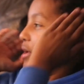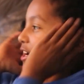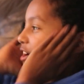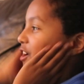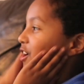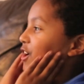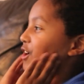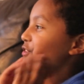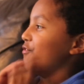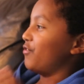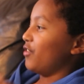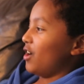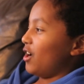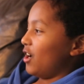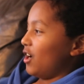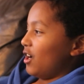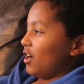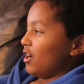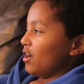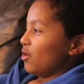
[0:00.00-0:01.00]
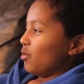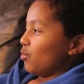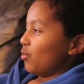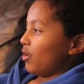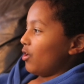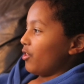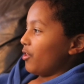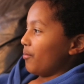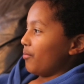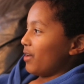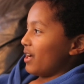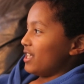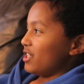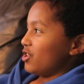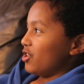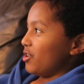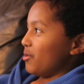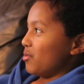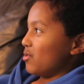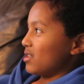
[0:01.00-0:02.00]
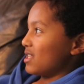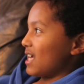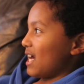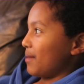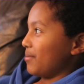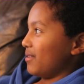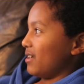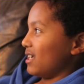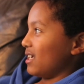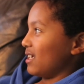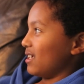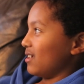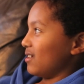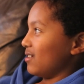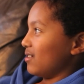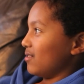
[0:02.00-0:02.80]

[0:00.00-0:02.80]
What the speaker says: went over her while the brain tumour was happening.